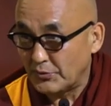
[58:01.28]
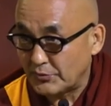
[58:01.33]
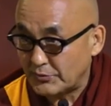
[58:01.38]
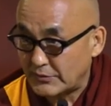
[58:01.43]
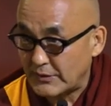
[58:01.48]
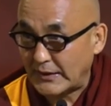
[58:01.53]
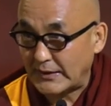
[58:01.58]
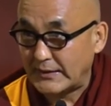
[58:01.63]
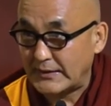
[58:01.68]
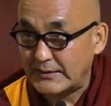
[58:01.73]
or
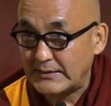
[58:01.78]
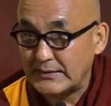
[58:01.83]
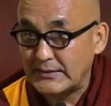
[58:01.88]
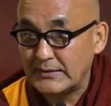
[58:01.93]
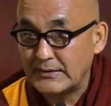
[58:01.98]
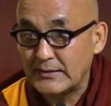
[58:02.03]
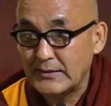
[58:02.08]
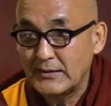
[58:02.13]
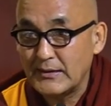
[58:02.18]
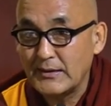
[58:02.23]
Dakini,
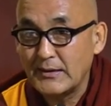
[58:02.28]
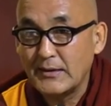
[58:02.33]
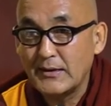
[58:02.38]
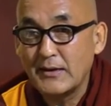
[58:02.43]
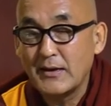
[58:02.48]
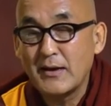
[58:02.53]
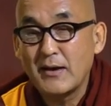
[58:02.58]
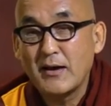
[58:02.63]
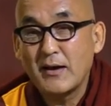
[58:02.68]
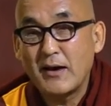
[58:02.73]

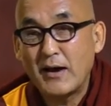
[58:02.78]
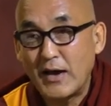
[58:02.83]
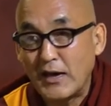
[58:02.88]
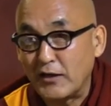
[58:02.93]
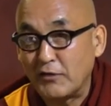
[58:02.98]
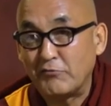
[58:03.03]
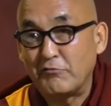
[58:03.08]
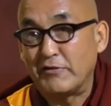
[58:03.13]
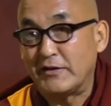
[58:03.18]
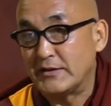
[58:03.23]

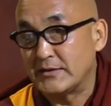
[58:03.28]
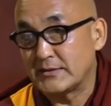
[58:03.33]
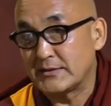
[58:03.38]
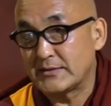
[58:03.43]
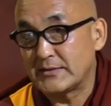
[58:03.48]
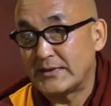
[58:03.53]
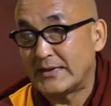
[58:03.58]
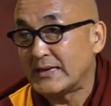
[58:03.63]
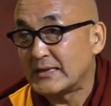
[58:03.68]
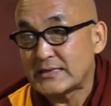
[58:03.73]

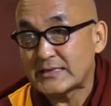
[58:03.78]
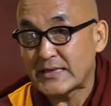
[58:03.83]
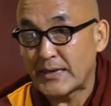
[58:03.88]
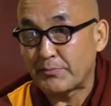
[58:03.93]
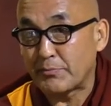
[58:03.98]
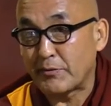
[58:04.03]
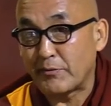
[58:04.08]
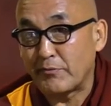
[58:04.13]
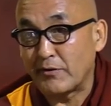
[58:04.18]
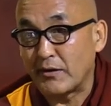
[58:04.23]
always
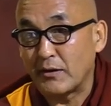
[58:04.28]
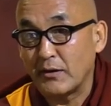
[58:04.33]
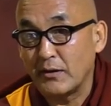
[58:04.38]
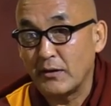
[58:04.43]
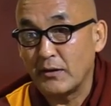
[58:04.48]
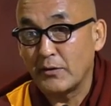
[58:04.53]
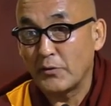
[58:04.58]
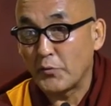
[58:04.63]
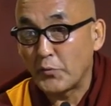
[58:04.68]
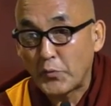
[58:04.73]
inseparable
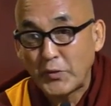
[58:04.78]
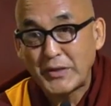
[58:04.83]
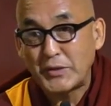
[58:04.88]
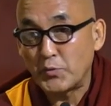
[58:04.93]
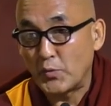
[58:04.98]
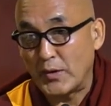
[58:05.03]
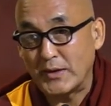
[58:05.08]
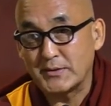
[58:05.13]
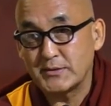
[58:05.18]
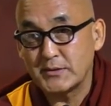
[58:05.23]
with
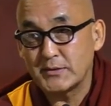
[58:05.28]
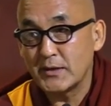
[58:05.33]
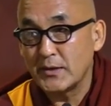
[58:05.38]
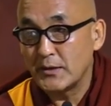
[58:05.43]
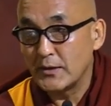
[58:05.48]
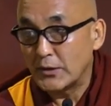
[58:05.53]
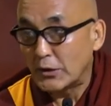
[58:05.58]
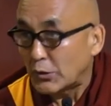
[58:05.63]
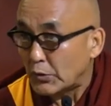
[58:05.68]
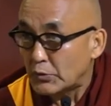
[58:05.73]
one's
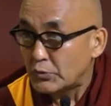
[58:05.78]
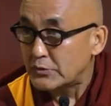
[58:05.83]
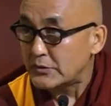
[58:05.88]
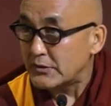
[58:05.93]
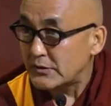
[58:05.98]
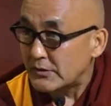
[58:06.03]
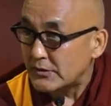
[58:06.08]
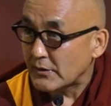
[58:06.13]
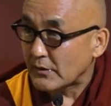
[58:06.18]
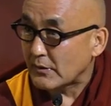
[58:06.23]
root
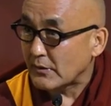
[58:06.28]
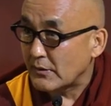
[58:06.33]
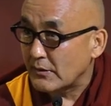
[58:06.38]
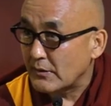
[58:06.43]
teacher.